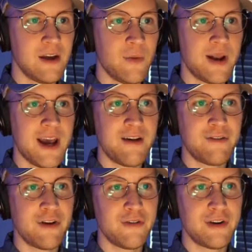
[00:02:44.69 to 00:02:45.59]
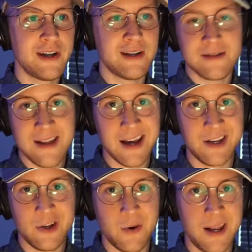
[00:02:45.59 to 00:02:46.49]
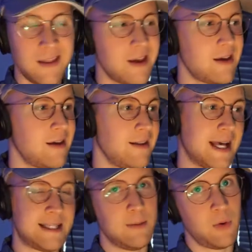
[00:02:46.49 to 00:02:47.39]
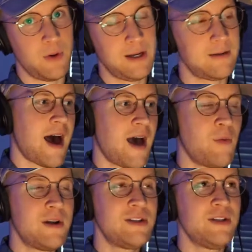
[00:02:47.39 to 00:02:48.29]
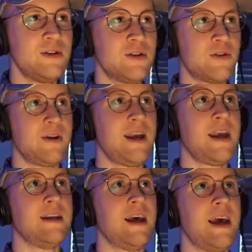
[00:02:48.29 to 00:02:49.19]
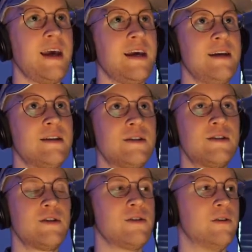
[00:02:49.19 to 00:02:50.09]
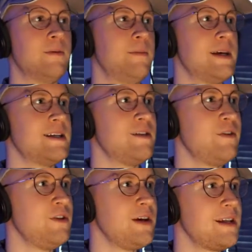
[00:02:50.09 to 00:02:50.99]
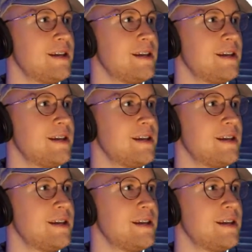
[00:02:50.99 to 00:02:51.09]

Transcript: When I hover over it, it's not going to do anything. That's the point. I want to create a circle, because if you look at